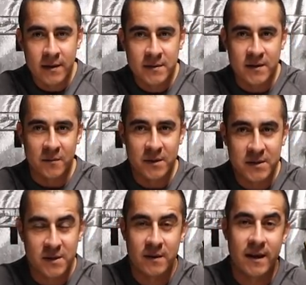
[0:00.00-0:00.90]
So I'm gonna
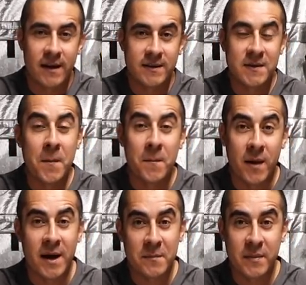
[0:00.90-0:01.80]
show you guys
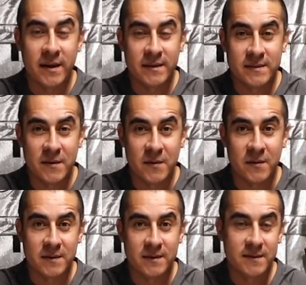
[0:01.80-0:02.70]
my biggest
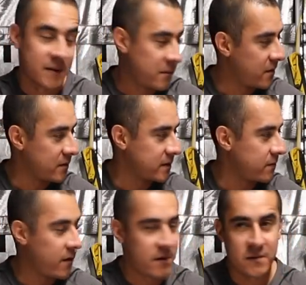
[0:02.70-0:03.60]
girls. Some girls that
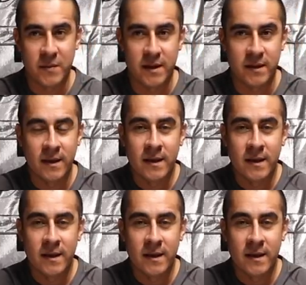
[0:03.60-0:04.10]
have already been